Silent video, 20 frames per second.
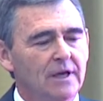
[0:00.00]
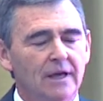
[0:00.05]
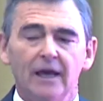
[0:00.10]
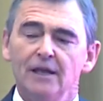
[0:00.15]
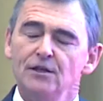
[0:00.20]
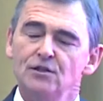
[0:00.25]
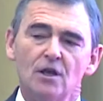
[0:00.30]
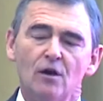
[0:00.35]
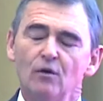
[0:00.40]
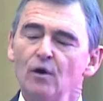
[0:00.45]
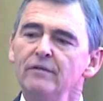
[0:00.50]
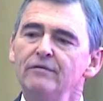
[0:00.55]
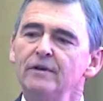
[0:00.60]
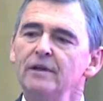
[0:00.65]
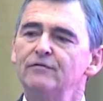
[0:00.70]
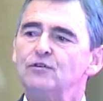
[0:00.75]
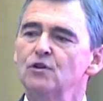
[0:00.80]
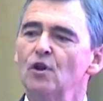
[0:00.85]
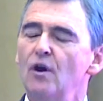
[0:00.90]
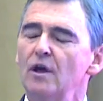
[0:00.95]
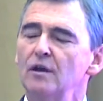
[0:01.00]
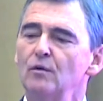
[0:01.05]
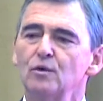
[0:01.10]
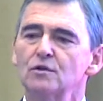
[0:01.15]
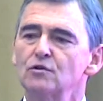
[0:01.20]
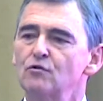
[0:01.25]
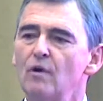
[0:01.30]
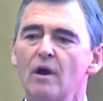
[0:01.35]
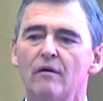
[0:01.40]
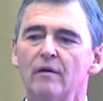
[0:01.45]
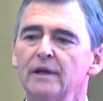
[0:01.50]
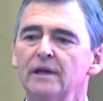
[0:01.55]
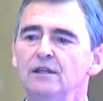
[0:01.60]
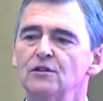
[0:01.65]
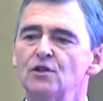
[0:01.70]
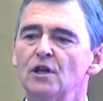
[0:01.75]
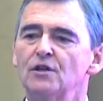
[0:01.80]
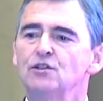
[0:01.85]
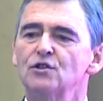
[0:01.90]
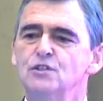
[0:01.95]
And so even if China was growing
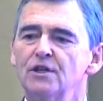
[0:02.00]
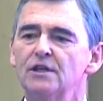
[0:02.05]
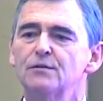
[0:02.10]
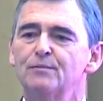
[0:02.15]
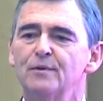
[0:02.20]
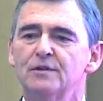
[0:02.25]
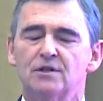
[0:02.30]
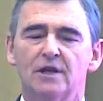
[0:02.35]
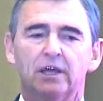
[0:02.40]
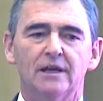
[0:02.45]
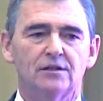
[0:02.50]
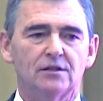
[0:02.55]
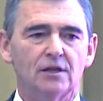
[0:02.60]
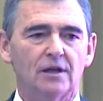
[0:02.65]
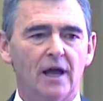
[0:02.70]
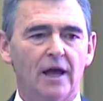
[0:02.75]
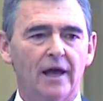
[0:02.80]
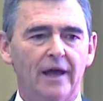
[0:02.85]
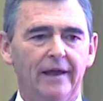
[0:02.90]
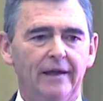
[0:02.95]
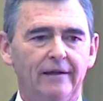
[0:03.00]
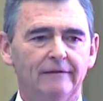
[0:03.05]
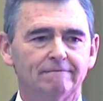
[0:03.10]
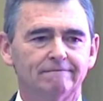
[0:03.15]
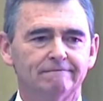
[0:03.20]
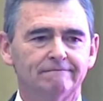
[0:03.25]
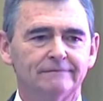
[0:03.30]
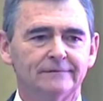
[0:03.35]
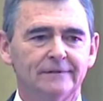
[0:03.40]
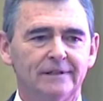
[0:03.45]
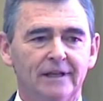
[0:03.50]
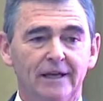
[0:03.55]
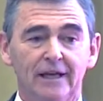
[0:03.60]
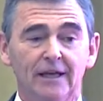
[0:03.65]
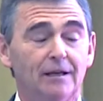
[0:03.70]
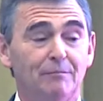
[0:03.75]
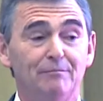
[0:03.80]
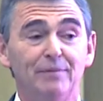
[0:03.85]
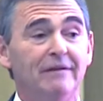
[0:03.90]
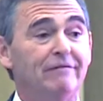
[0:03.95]
just 6% today,
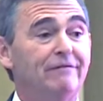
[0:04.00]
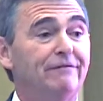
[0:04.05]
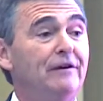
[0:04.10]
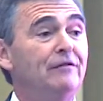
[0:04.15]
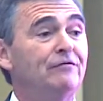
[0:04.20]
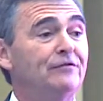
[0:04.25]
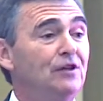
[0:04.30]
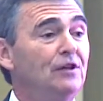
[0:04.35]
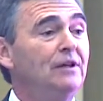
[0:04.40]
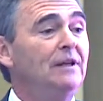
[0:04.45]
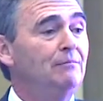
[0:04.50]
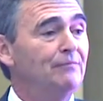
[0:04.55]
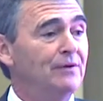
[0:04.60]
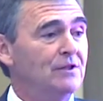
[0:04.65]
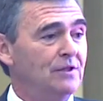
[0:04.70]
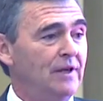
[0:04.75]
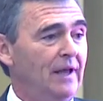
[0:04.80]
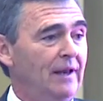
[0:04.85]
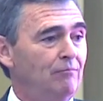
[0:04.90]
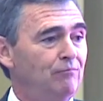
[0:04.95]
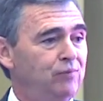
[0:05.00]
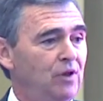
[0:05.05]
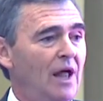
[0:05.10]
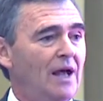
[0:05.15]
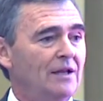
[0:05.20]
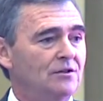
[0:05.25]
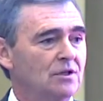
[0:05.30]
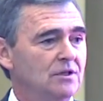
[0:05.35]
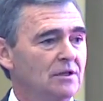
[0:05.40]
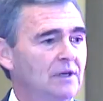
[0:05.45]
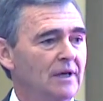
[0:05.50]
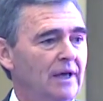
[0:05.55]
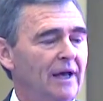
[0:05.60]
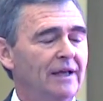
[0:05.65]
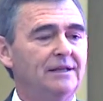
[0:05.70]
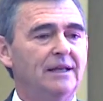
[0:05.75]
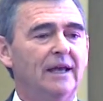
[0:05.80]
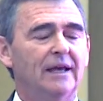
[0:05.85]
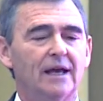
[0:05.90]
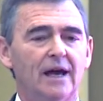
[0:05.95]
it'd be 15% plus a
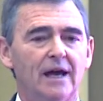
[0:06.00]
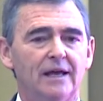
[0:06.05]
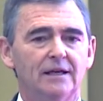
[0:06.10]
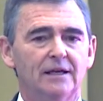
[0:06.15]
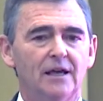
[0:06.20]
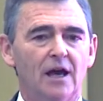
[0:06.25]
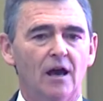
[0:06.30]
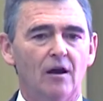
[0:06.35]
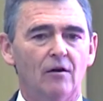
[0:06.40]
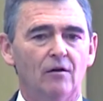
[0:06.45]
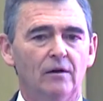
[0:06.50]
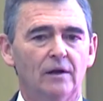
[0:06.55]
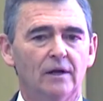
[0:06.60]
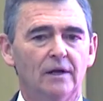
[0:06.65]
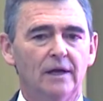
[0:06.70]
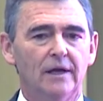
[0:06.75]
decade ago.